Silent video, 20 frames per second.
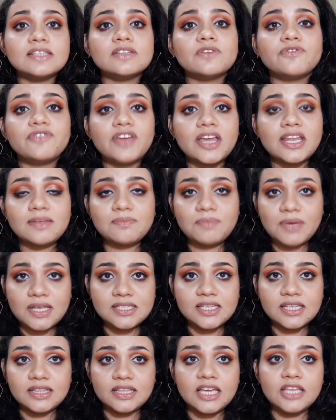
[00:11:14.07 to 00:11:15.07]
This is a
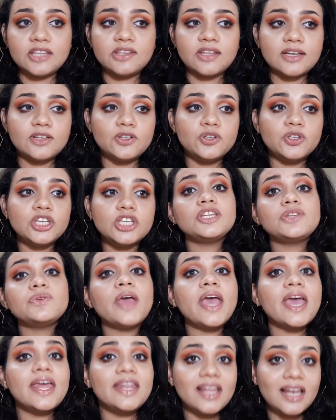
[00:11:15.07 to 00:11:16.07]
very basic thing that you
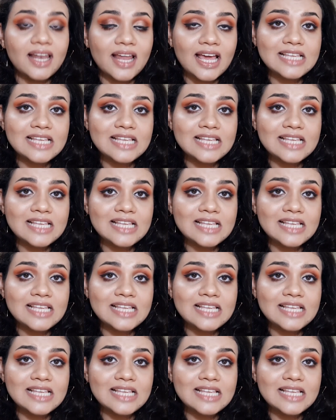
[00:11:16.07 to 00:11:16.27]
need to